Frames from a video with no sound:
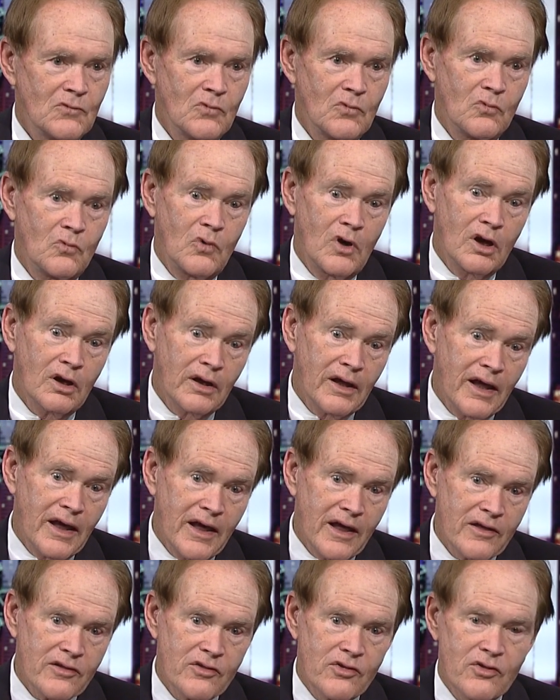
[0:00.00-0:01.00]
Well,
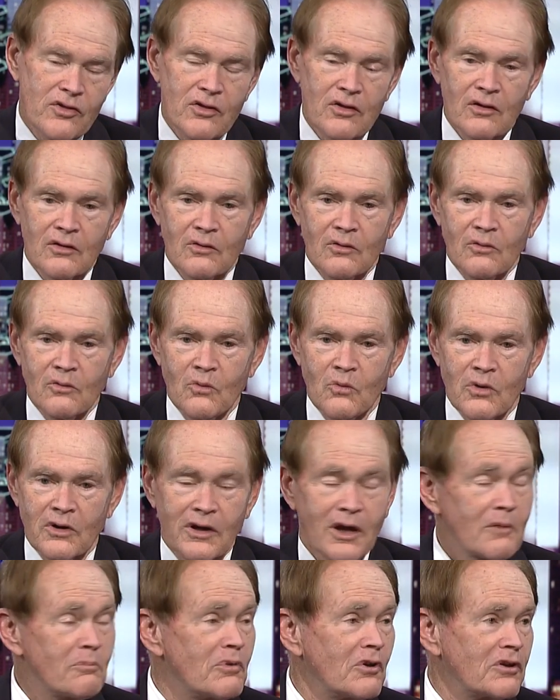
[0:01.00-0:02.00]
as we're
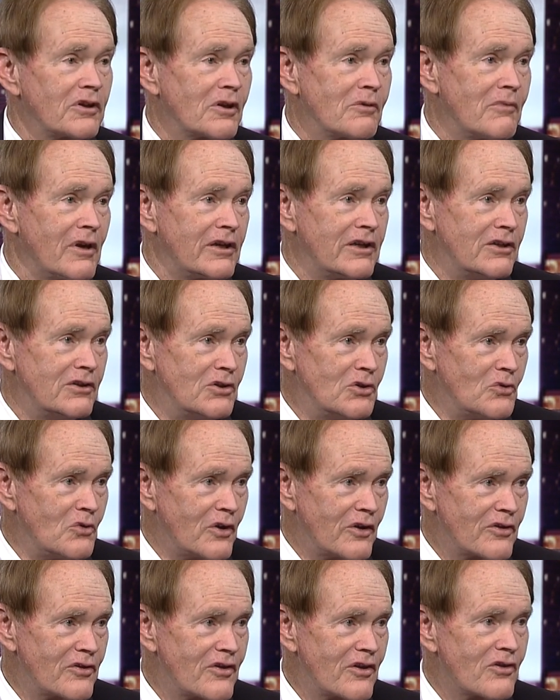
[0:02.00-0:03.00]
not building many new
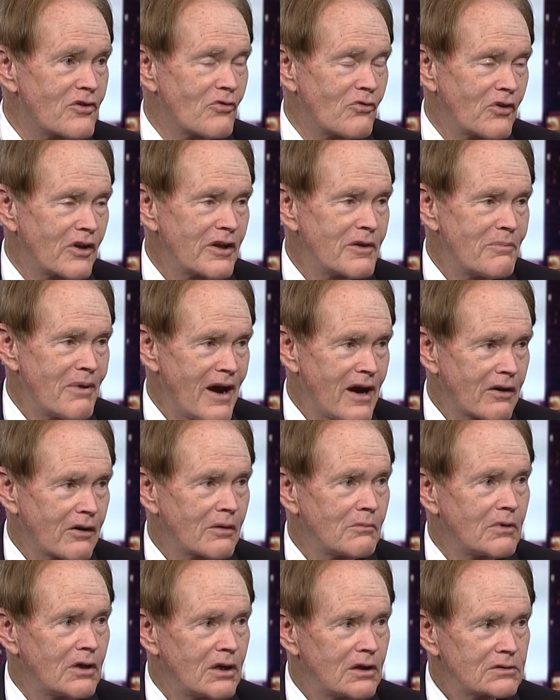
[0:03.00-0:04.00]
ones, it's really
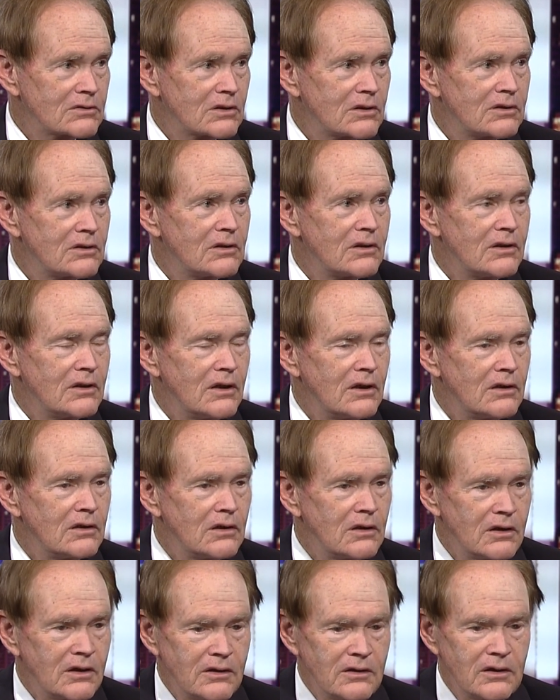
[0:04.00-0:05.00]
paramount in,
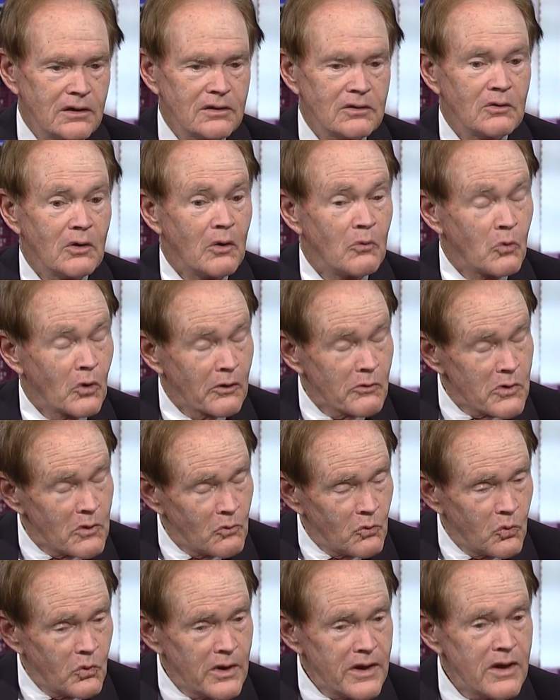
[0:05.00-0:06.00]
in, in where we,
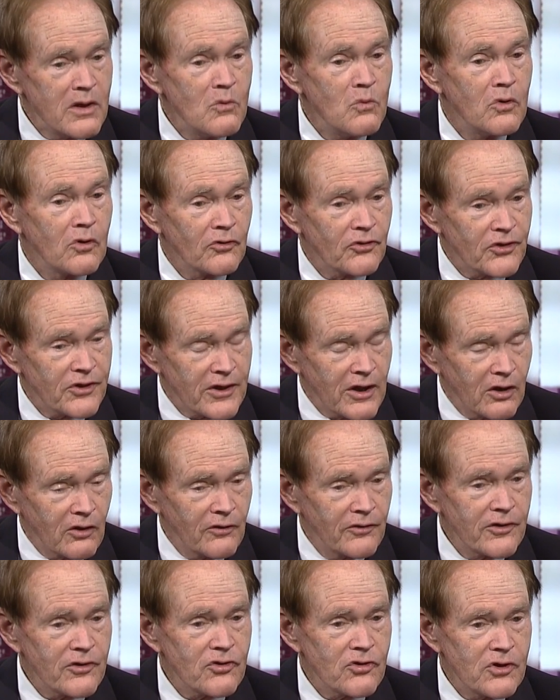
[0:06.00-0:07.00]
we will sell
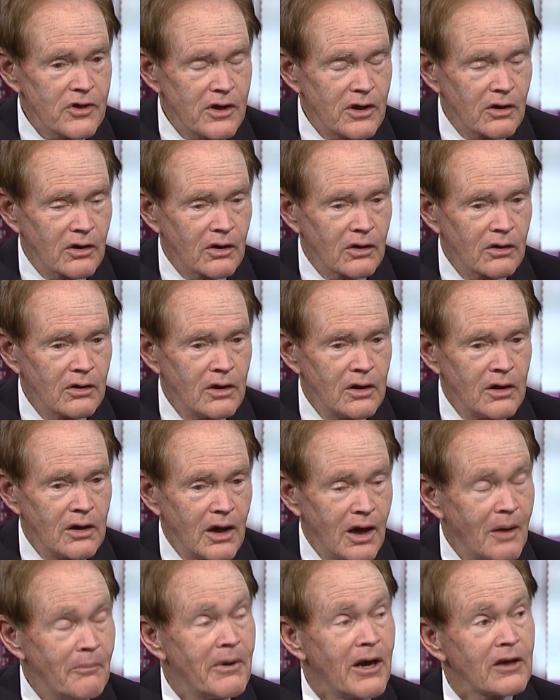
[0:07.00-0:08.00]
this year
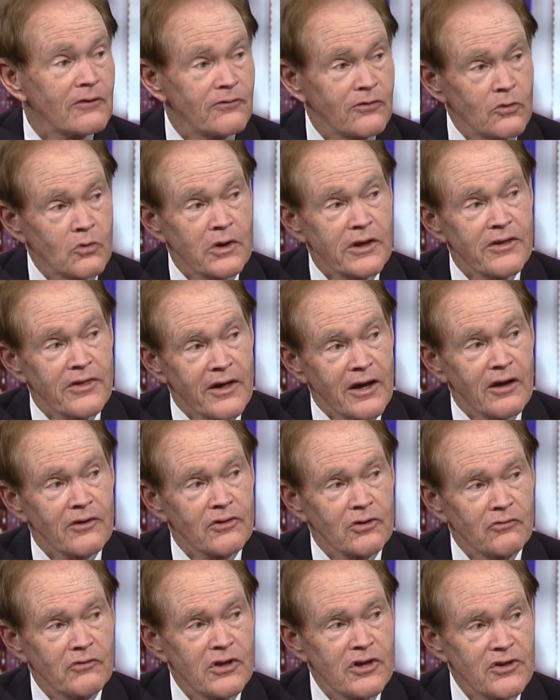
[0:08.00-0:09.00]
about
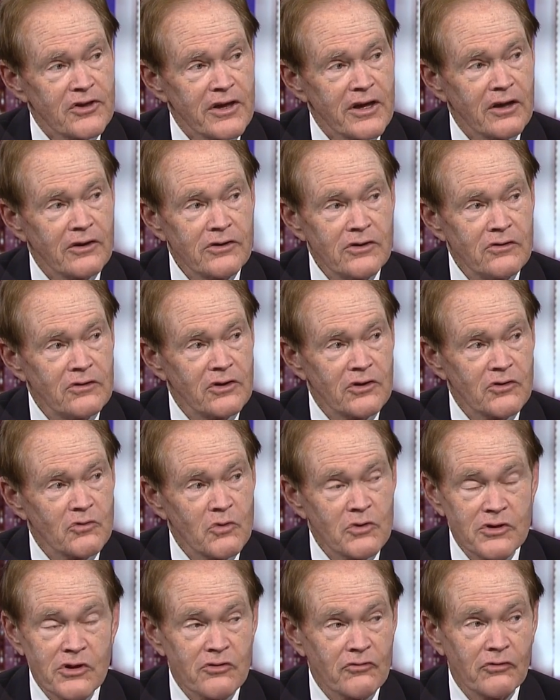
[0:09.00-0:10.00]
40,000 resale units,
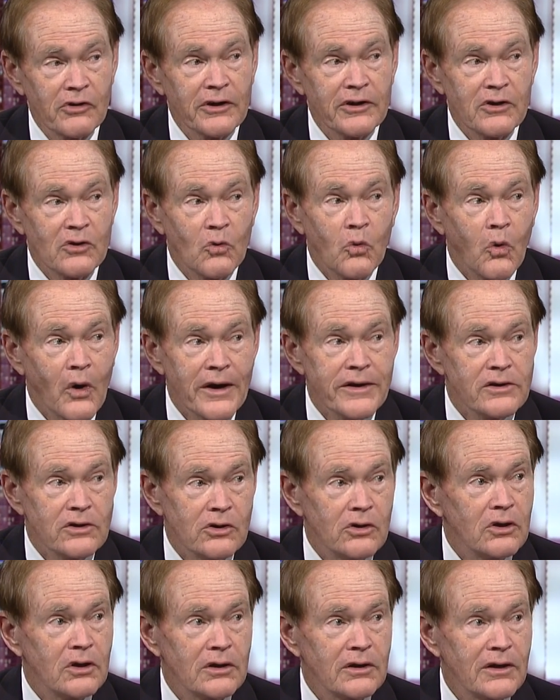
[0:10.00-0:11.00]
which is really quite
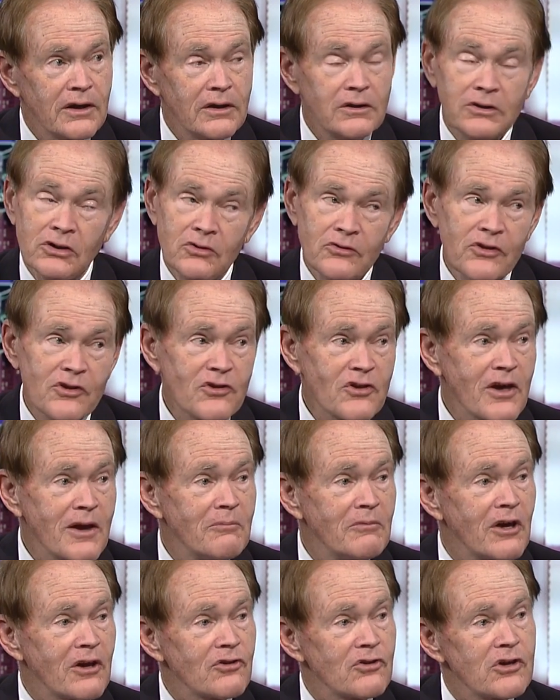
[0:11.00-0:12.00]
good, and do the same
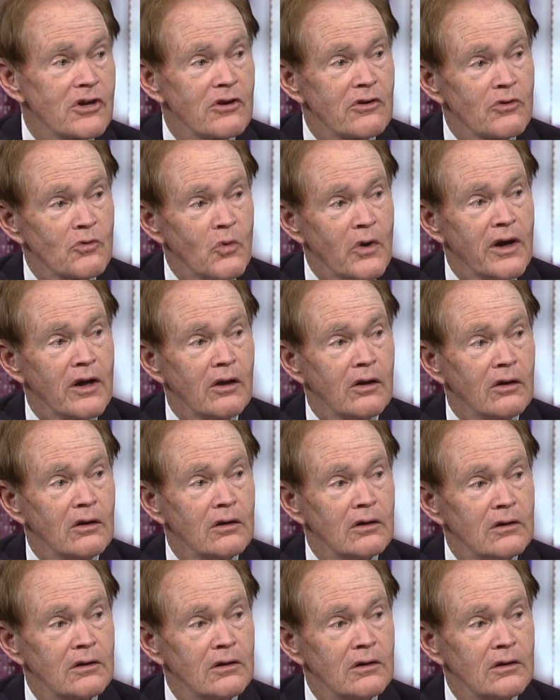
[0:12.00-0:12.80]
next year as well.